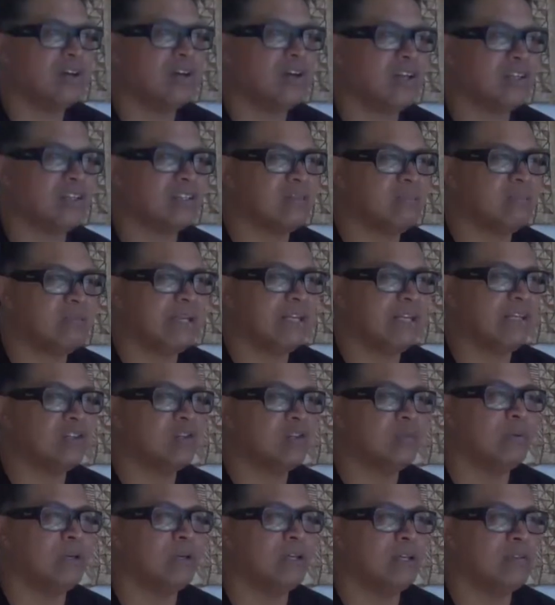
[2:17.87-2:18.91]
I like to be a
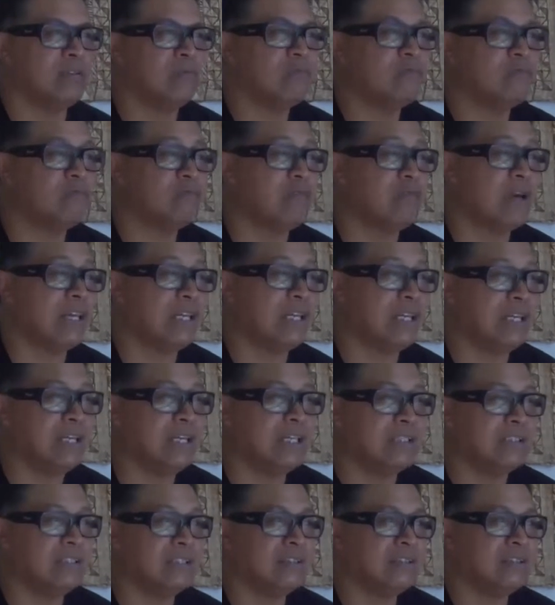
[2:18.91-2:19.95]
little bit funny
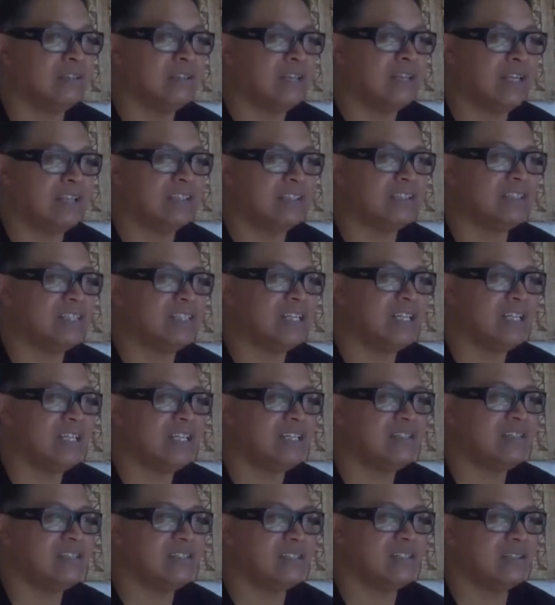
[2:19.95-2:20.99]
and
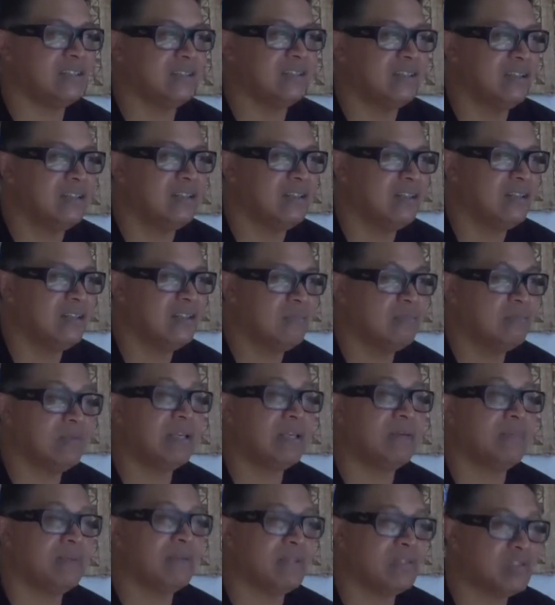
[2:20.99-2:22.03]
tease and
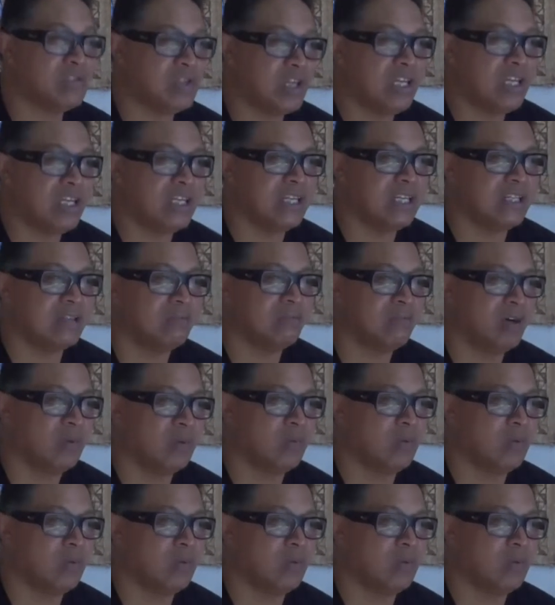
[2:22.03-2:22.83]
be a bit cheeky in my